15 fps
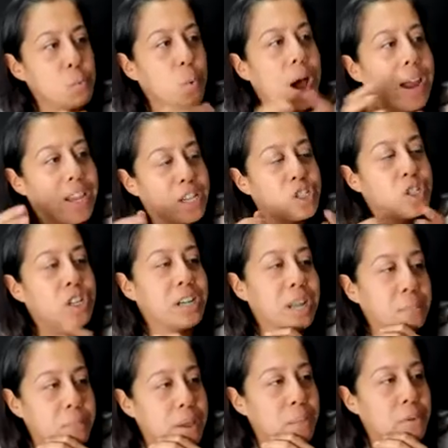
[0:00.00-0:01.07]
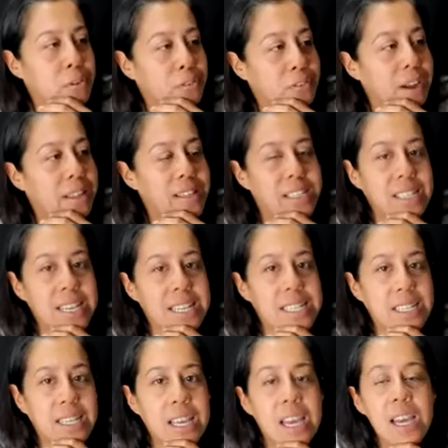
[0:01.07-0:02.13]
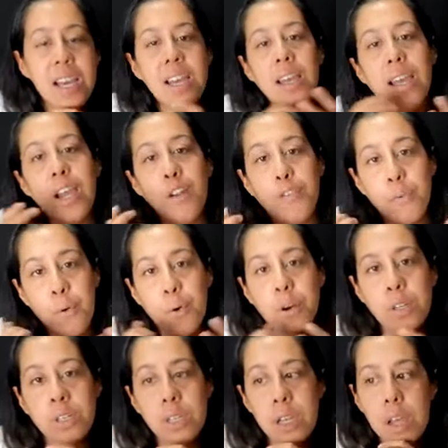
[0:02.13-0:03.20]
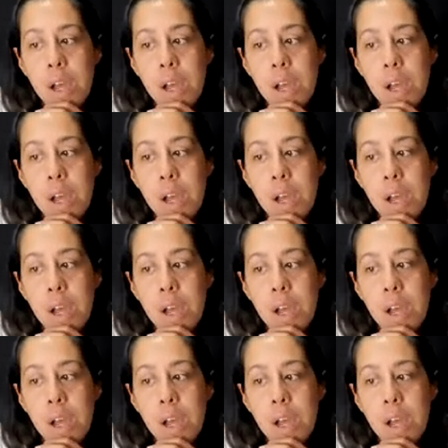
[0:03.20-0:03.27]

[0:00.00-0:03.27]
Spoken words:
Why shouldn't I be able to find this easily? And of course,